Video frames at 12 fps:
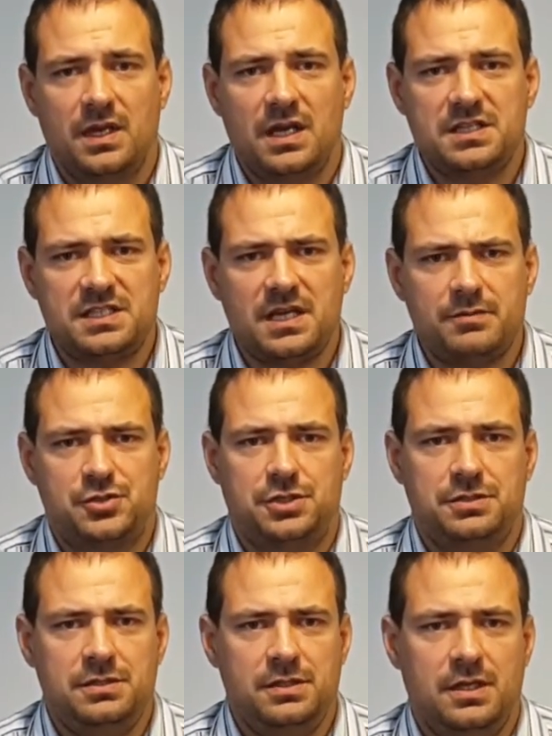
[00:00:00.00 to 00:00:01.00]

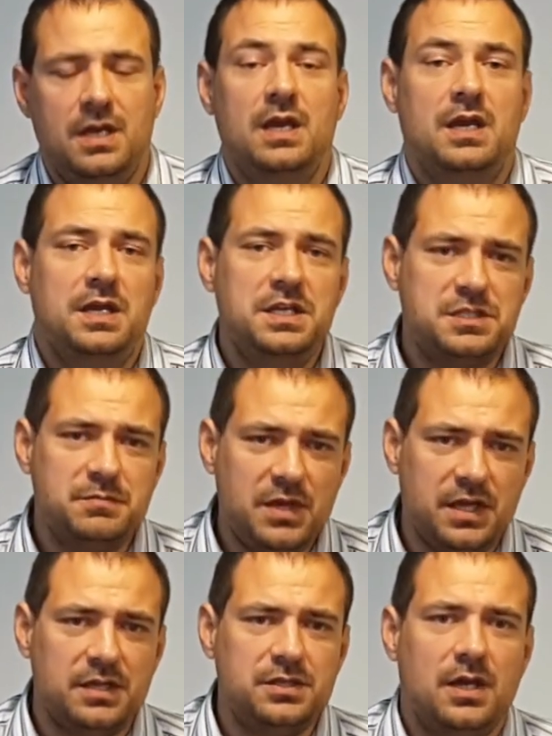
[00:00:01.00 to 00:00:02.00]
Assumption is
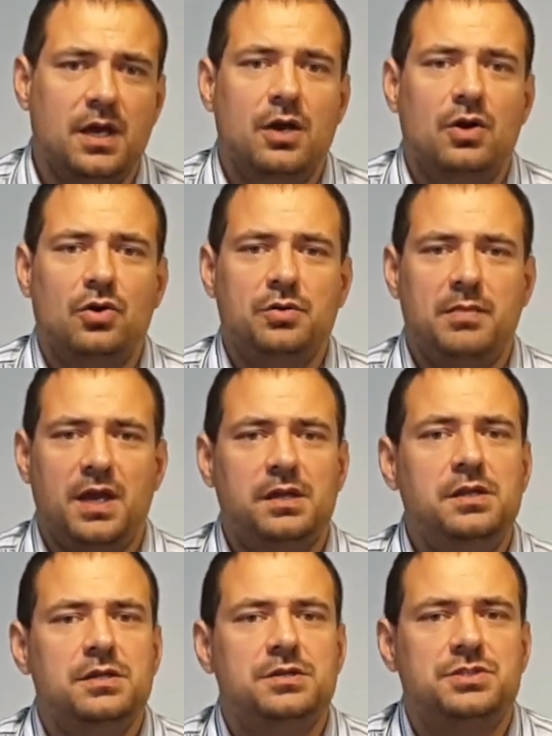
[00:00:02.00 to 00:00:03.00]
made on
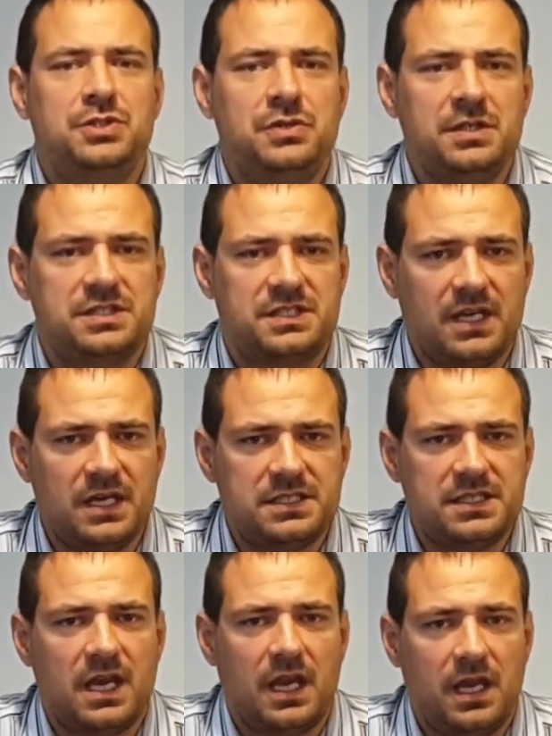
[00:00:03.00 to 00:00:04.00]
many internet
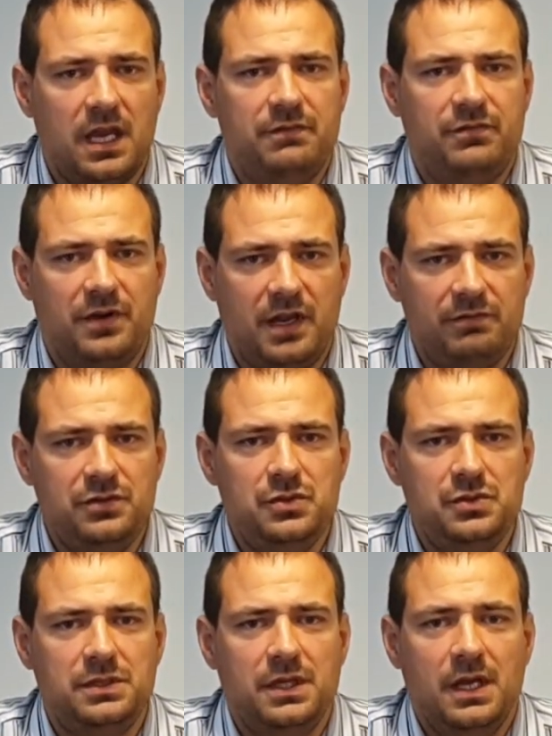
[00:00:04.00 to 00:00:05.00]
sites I have
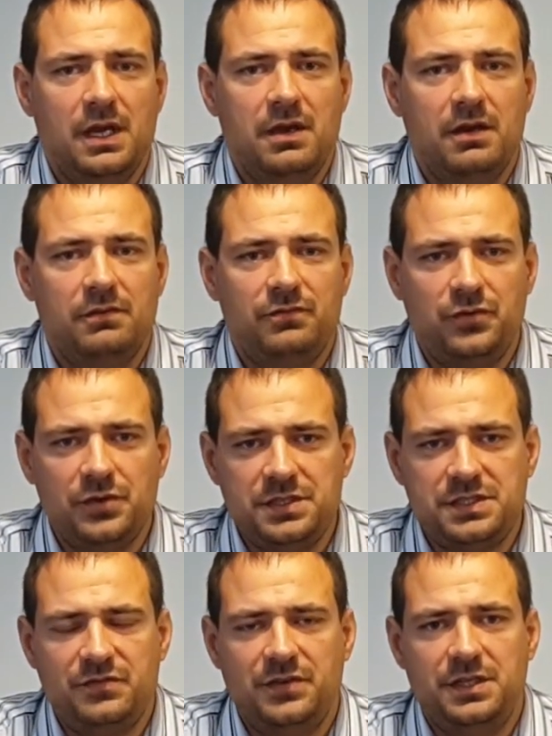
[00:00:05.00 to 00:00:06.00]
reviewed for
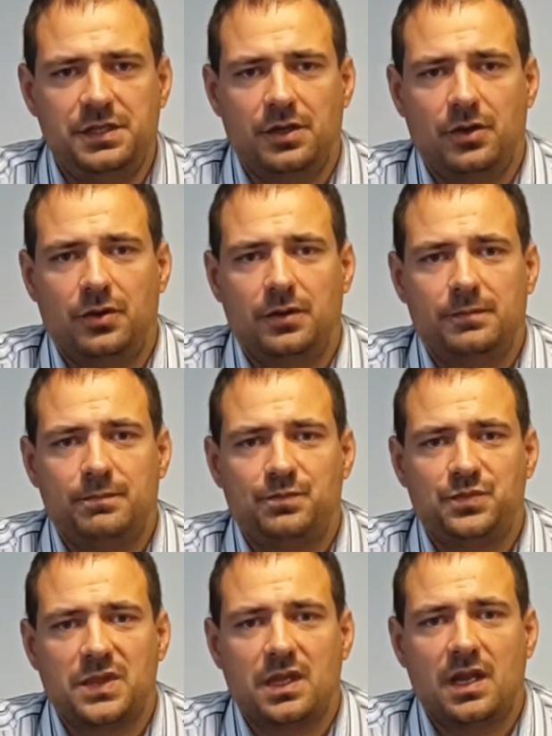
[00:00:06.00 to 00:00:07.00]
this video.
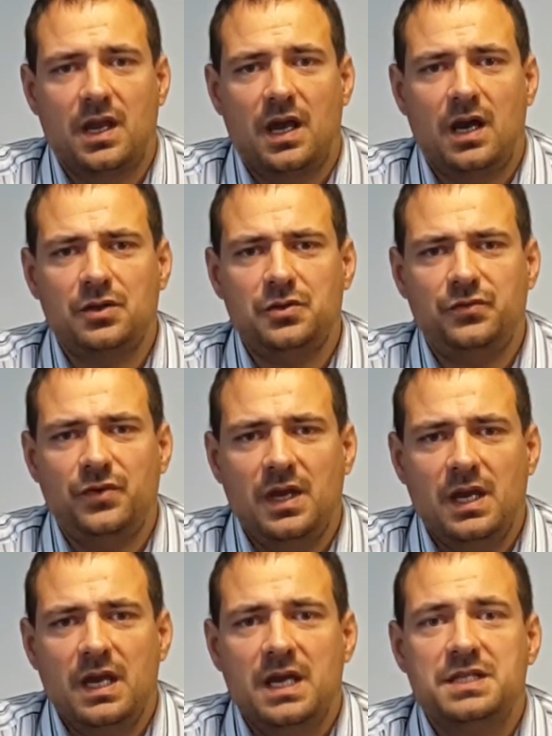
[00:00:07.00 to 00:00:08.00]
Out of
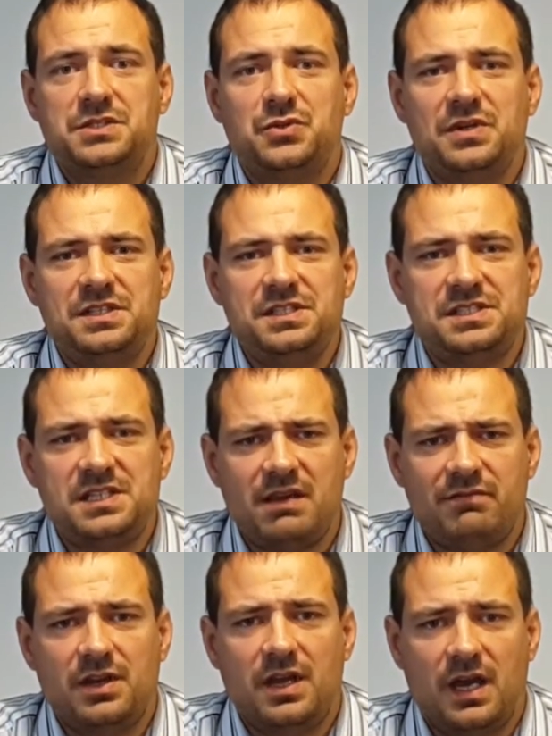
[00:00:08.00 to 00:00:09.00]

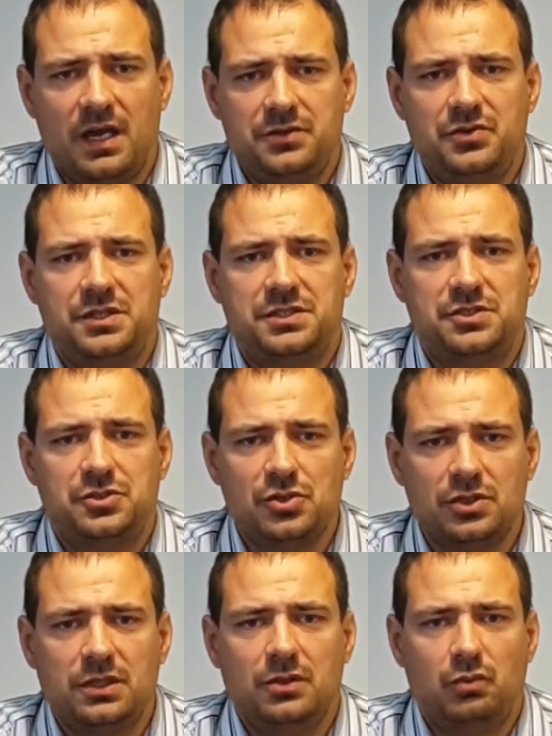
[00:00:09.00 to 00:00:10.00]
2700
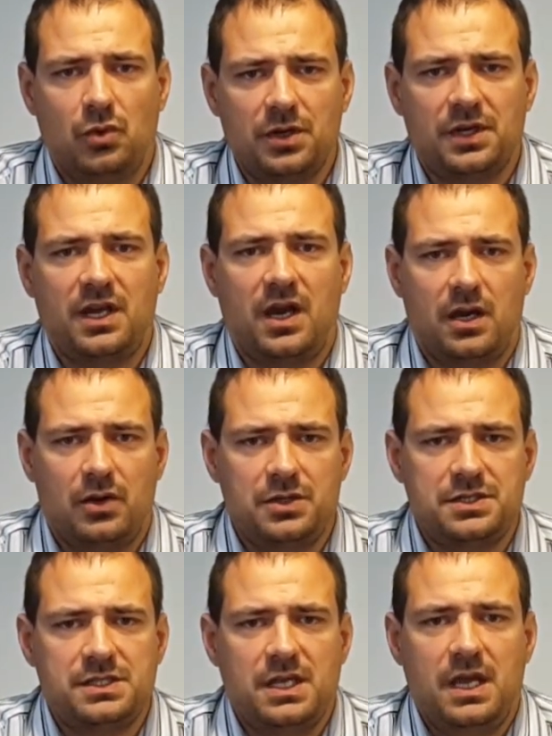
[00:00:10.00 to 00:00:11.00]
total work
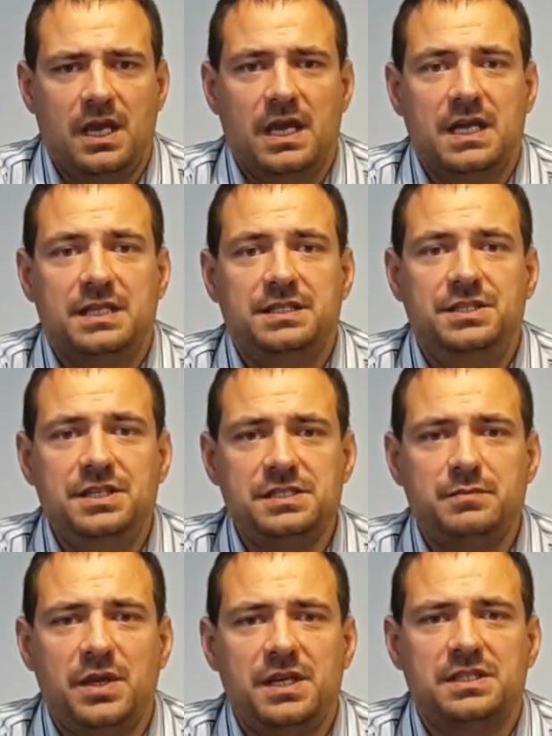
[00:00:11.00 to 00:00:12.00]
hours, this
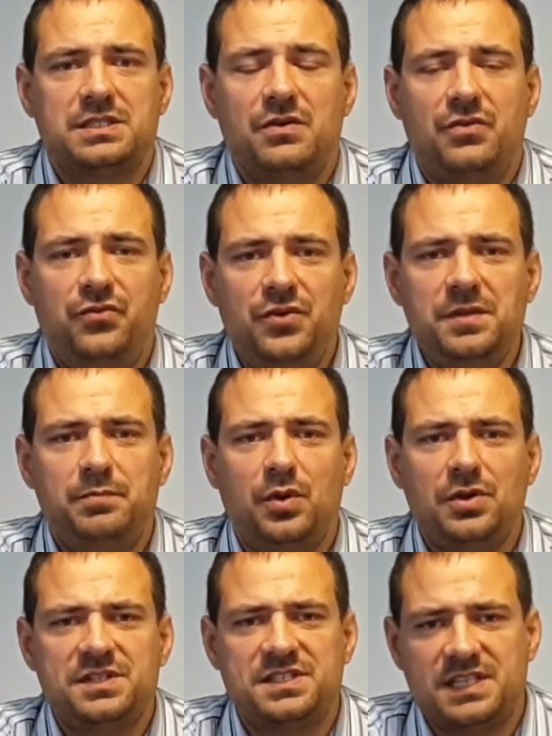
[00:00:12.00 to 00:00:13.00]
makes
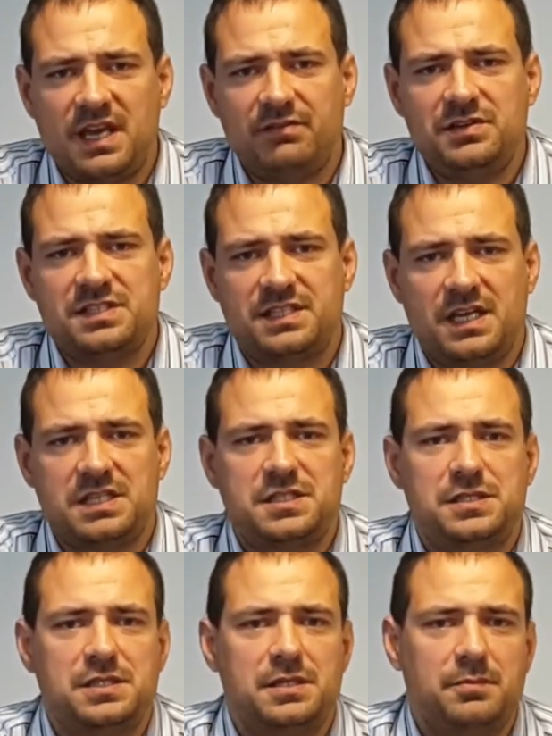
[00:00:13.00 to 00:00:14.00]
3.7
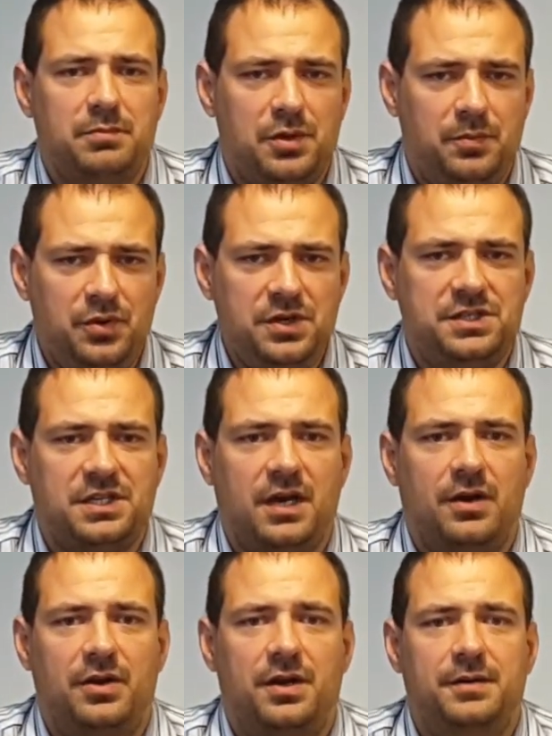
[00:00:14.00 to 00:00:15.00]
cents per print
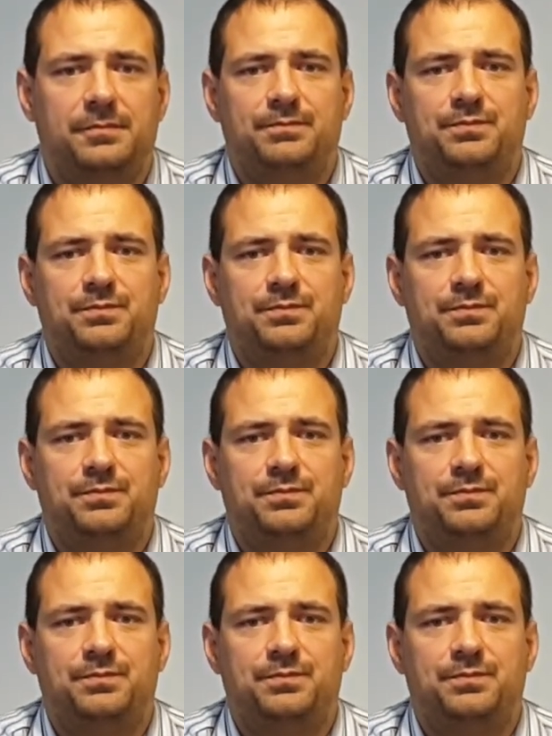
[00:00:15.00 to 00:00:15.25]
hour.